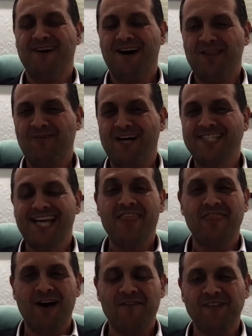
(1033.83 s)
Otherwise,
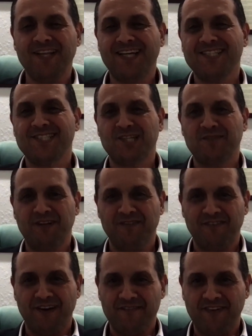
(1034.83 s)
Thoughtfully
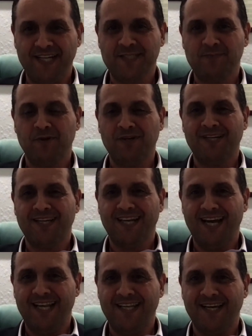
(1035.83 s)
Conservative on Facebook.
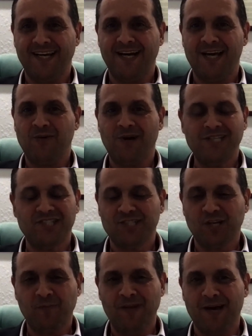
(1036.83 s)
And otherwise, just
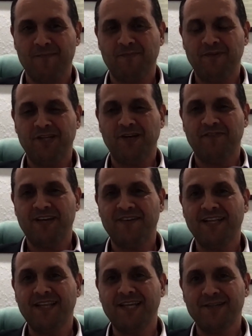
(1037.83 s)
look me up, you know, if you have
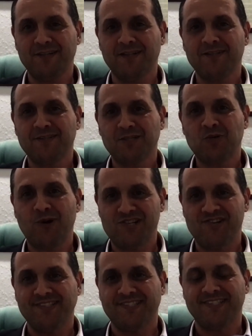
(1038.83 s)
any legal
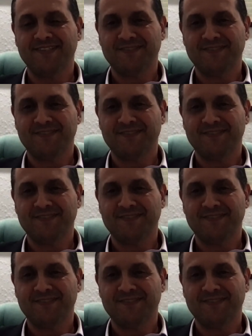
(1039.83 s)
questions.